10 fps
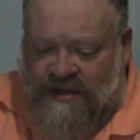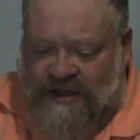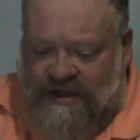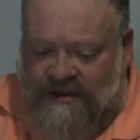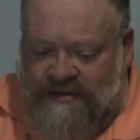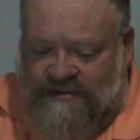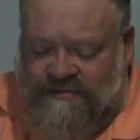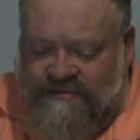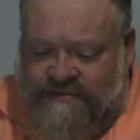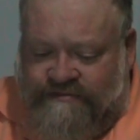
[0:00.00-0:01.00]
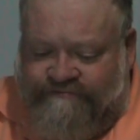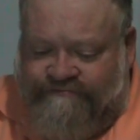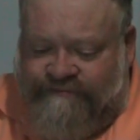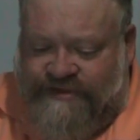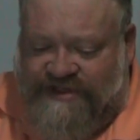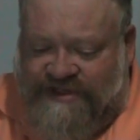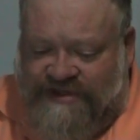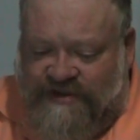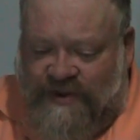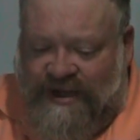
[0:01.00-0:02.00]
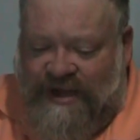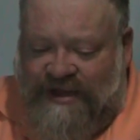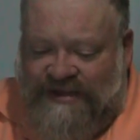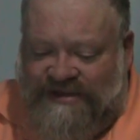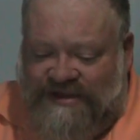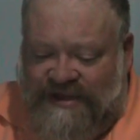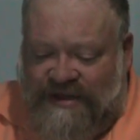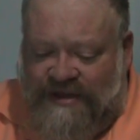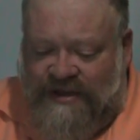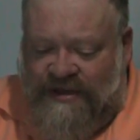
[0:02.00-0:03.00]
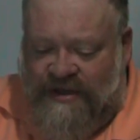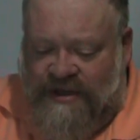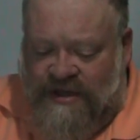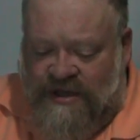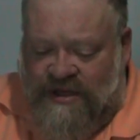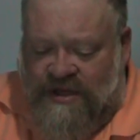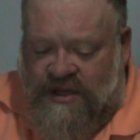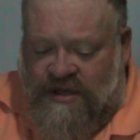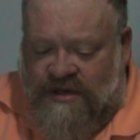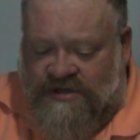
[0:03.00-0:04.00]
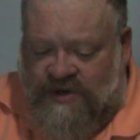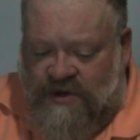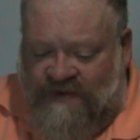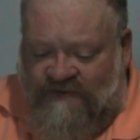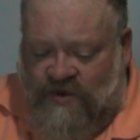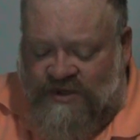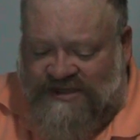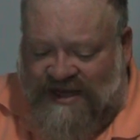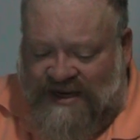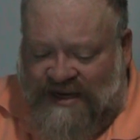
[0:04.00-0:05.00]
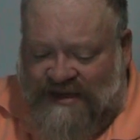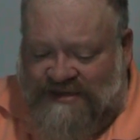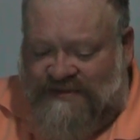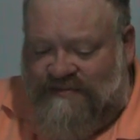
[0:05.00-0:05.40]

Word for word: yeah, just the way it is. There's only four Sundays.